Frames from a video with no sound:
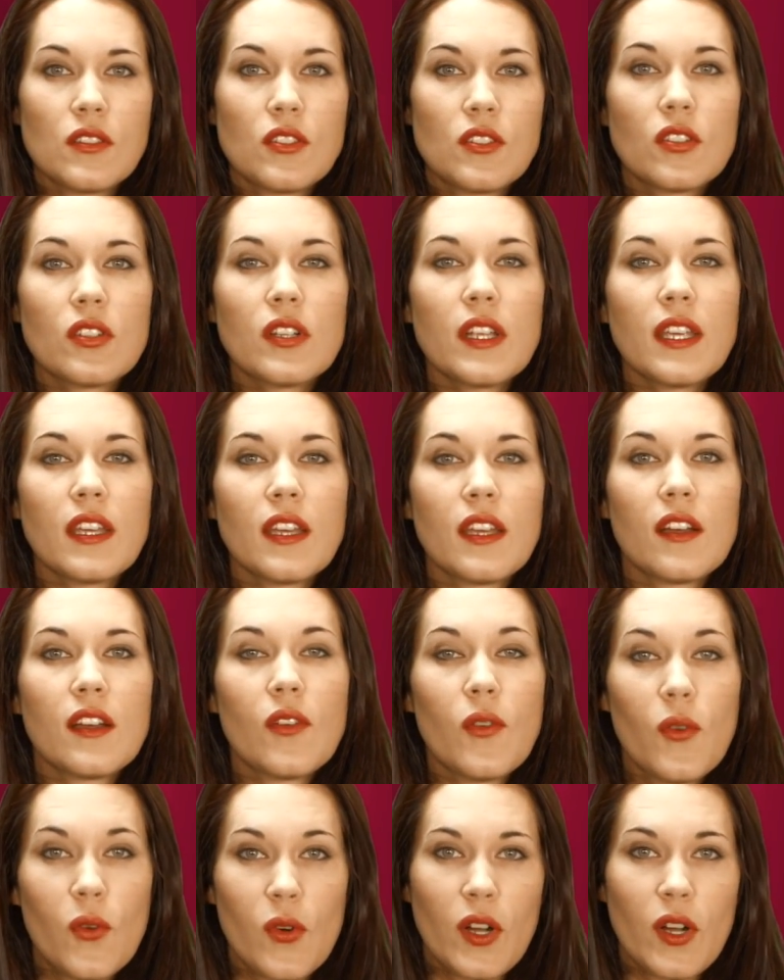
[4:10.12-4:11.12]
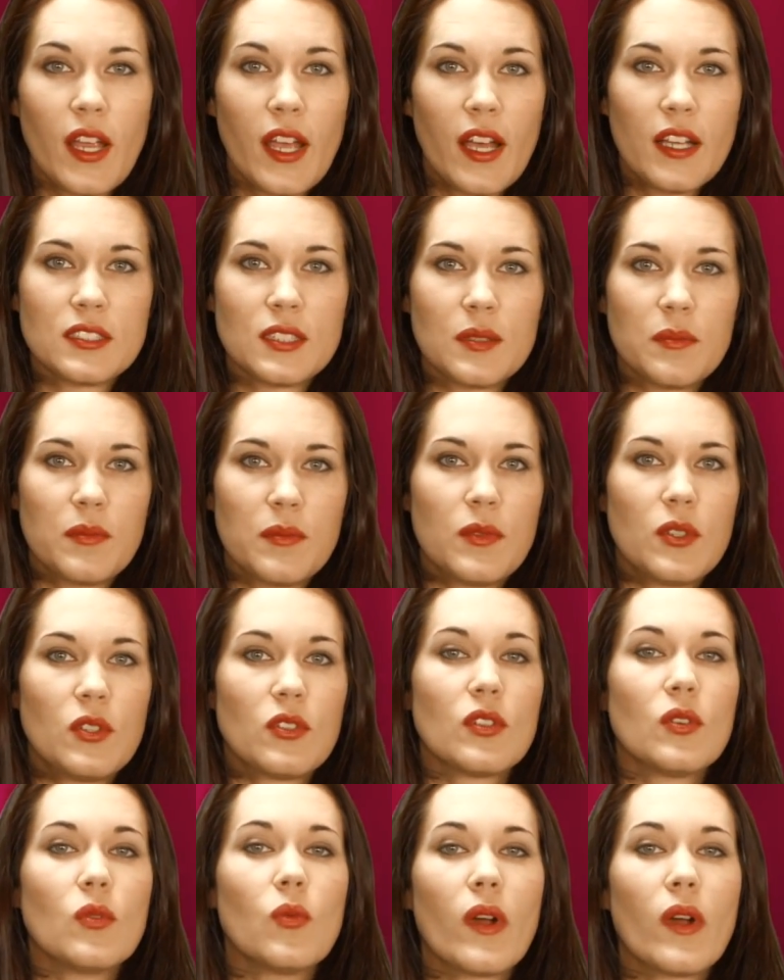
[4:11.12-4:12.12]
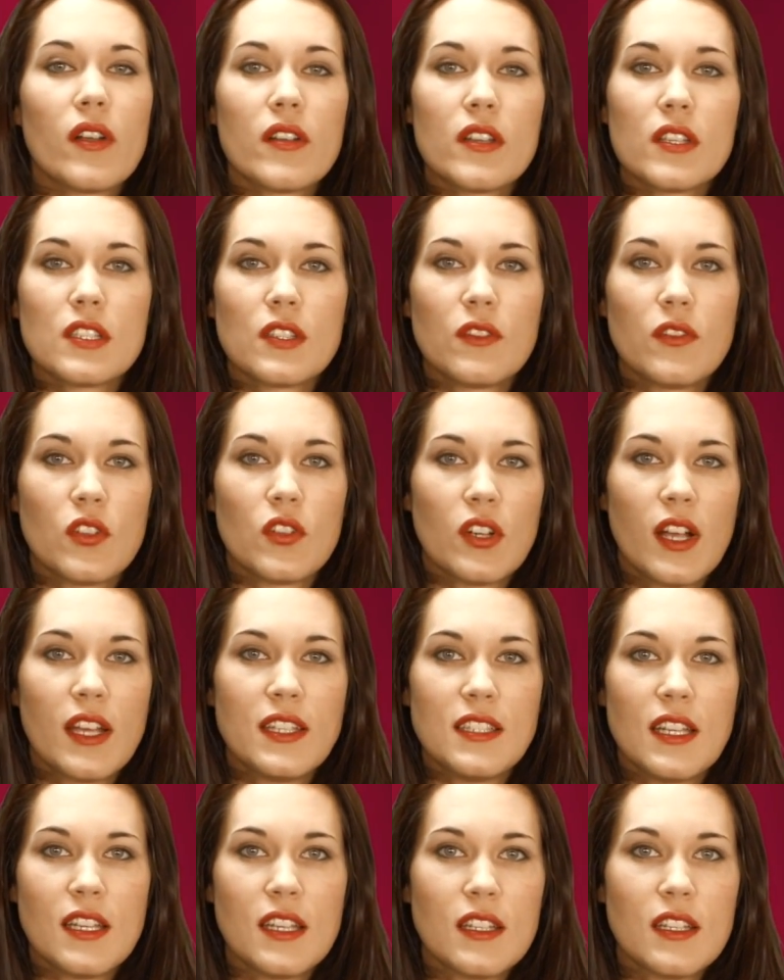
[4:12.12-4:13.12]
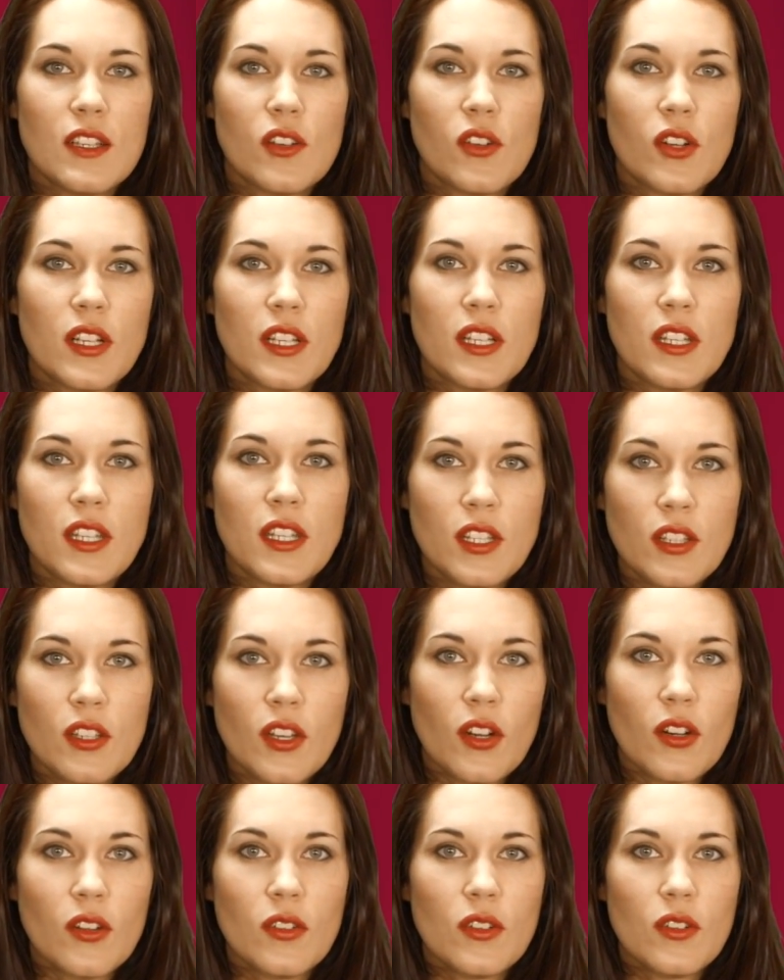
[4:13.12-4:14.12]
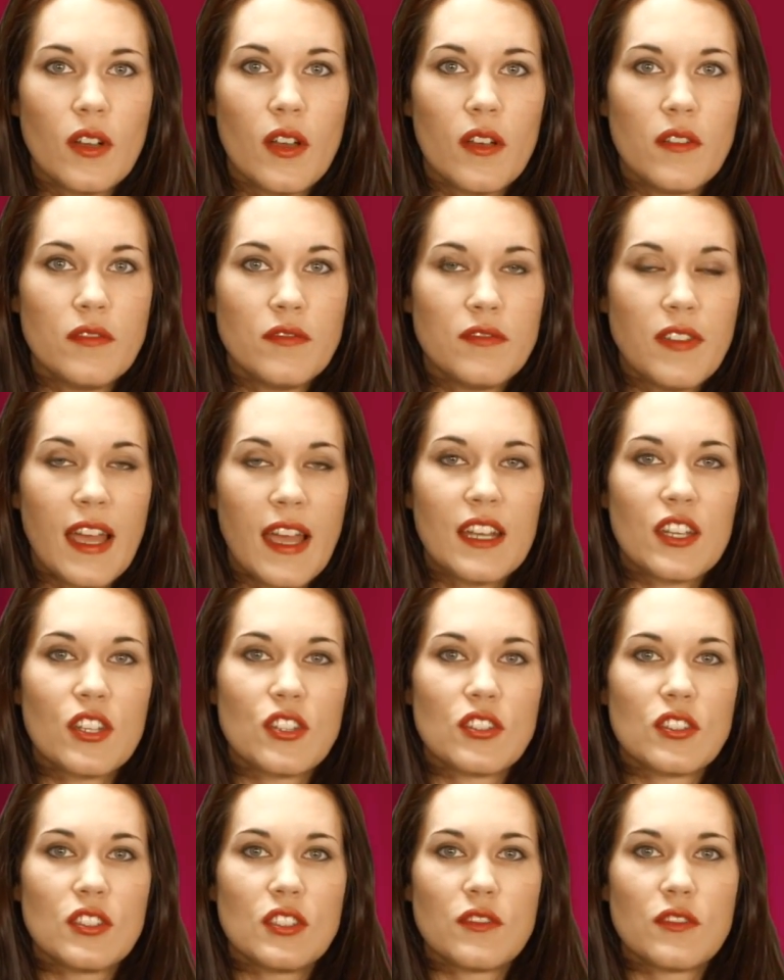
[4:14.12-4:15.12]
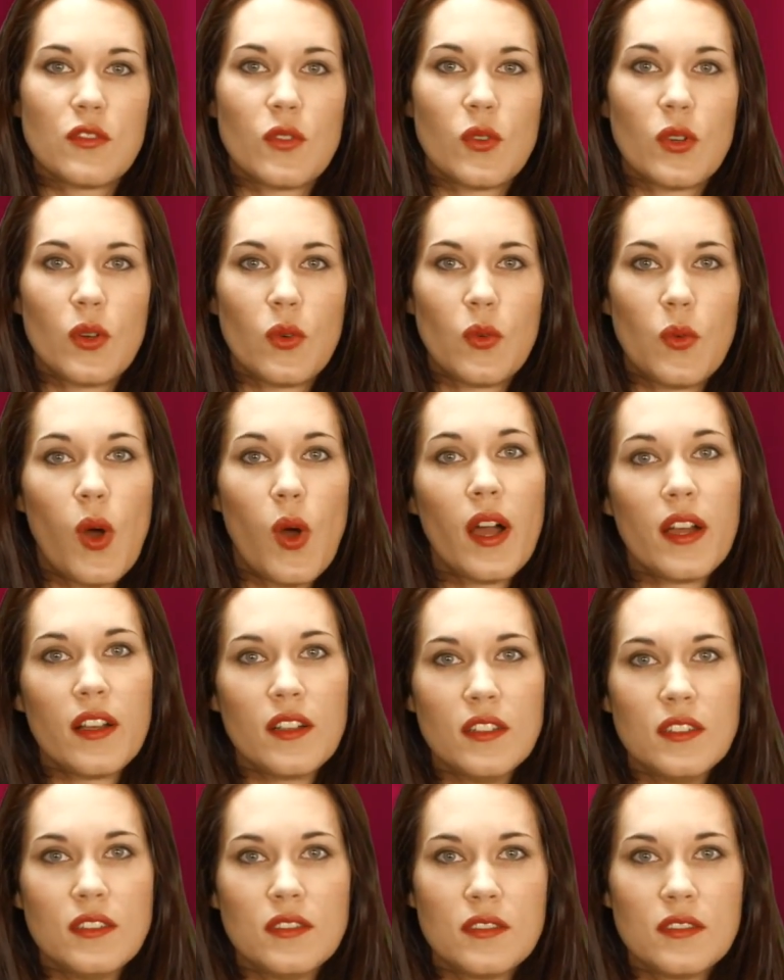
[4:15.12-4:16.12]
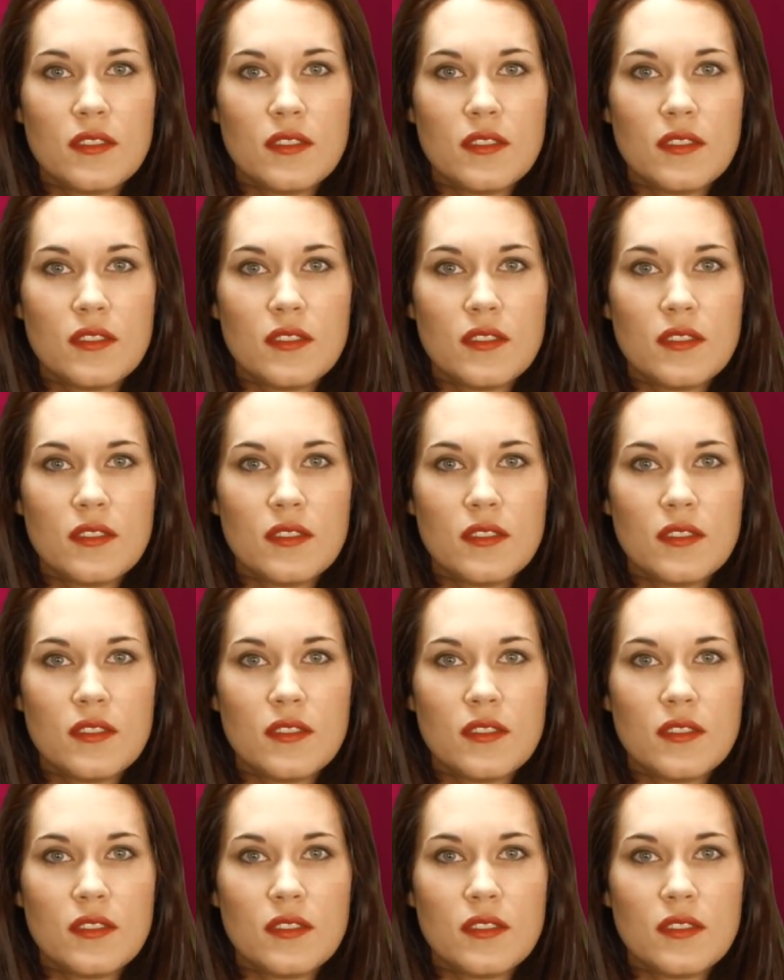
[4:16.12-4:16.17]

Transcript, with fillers: During orgasm, your awareness of your identity or ego vanishes for a while.